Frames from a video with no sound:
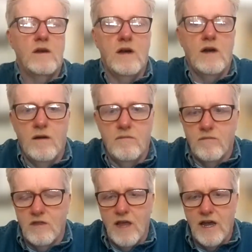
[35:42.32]
know,
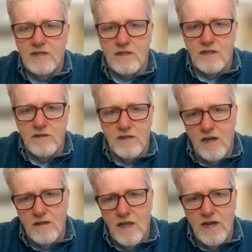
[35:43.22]
um, likes and
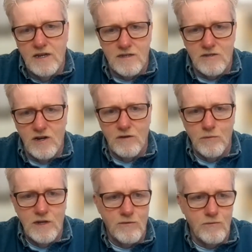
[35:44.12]
unlikes and try to
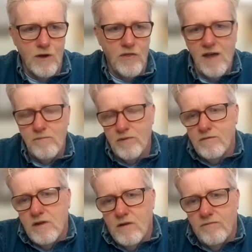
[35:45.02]
read through all that, but
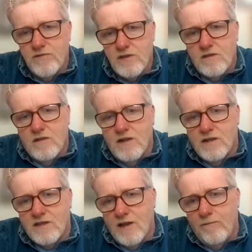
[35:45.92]
you know
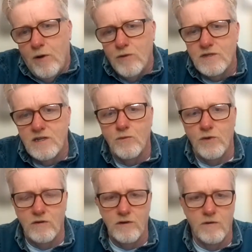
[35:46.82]
it's self posted.
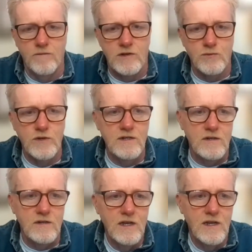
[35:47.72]
We don't know if it's
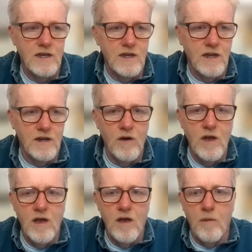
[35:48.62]
real, you know.
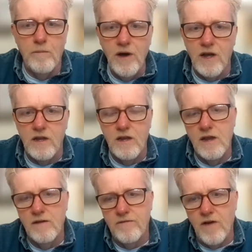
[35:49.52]
But
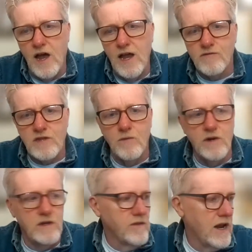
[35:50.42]
if I have
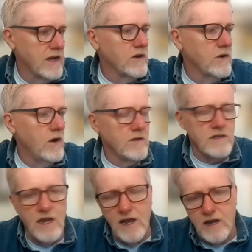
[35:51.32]
someone that I can call and
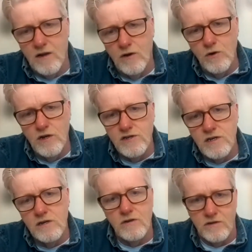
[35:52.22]
say, hey, who did you
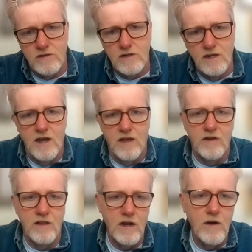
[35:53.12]
use? And
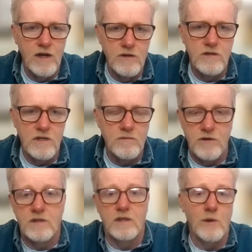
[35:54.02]
they're like, oh, I used this
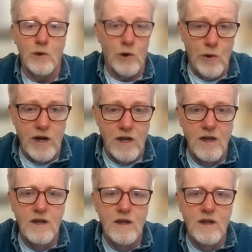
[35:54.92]
person. They were great.